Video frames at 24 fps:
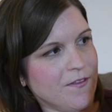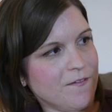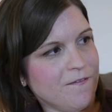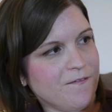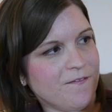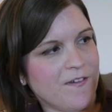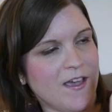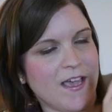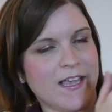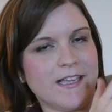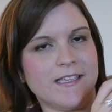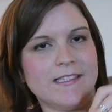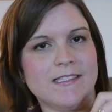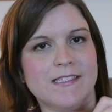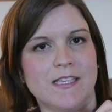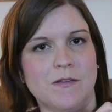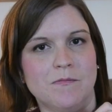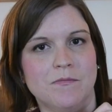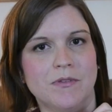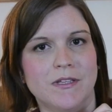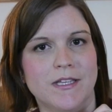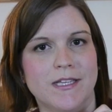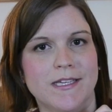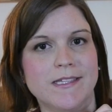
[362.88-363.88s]
the face
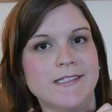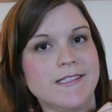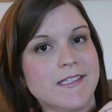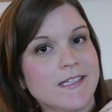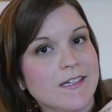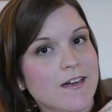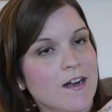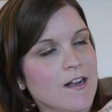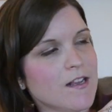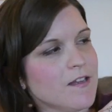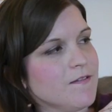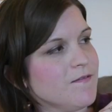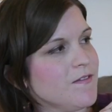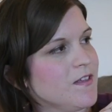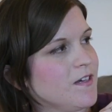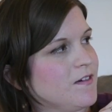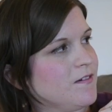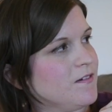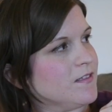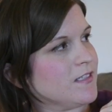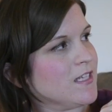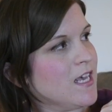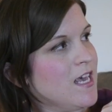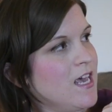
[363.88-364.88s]
and placing all of
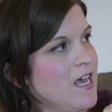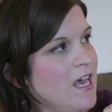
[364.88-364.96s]
those,